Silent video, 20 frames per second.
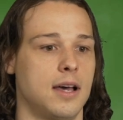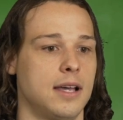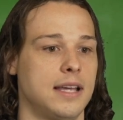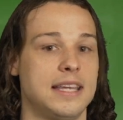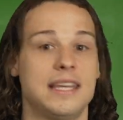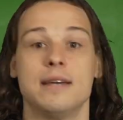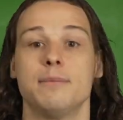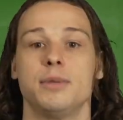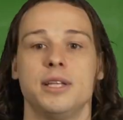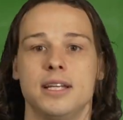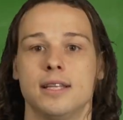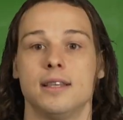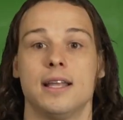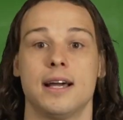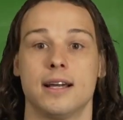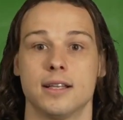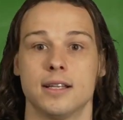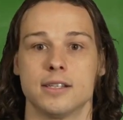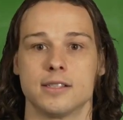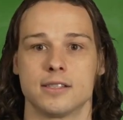Gimli and
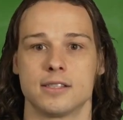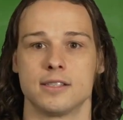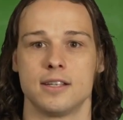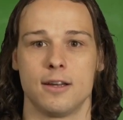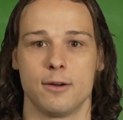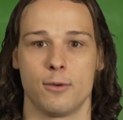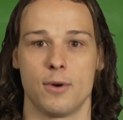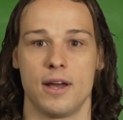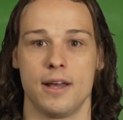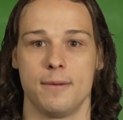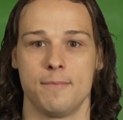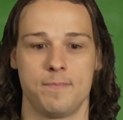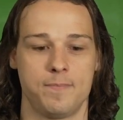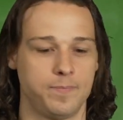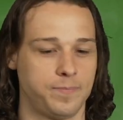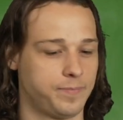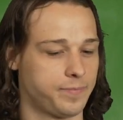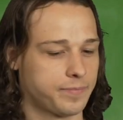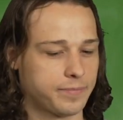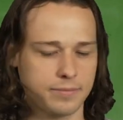Legolas, right?
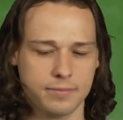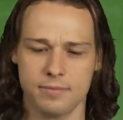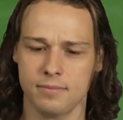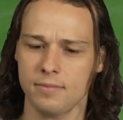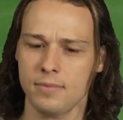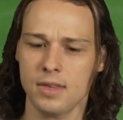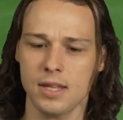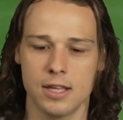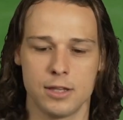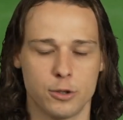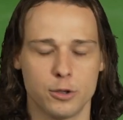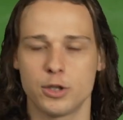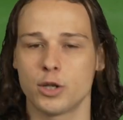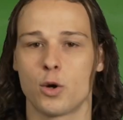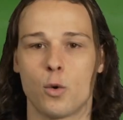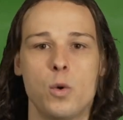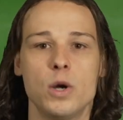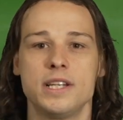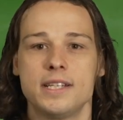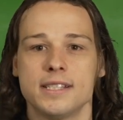They're the
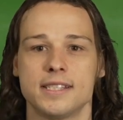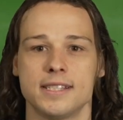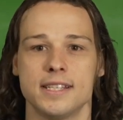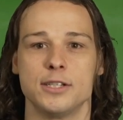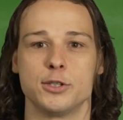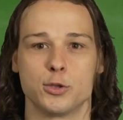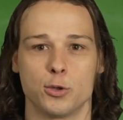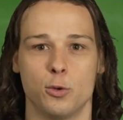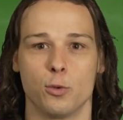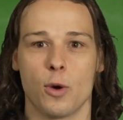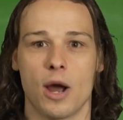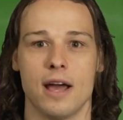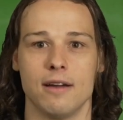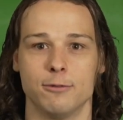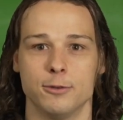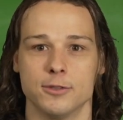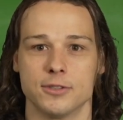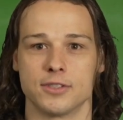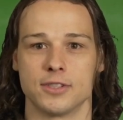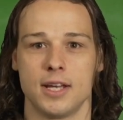quintessential
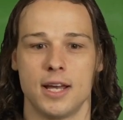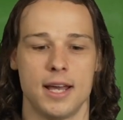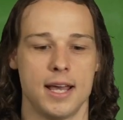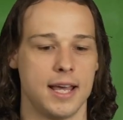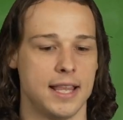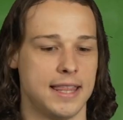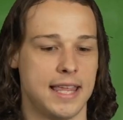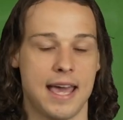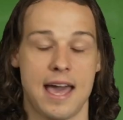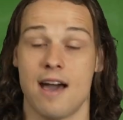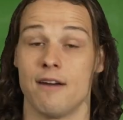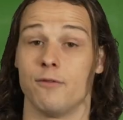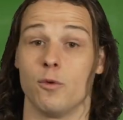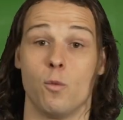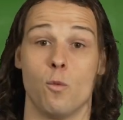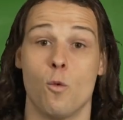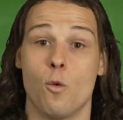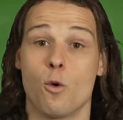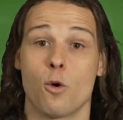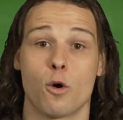rivals. They have
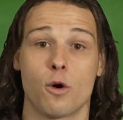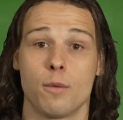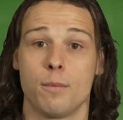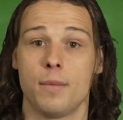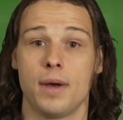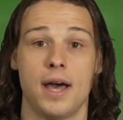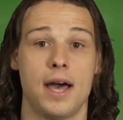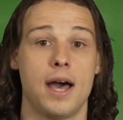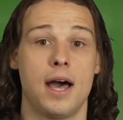warm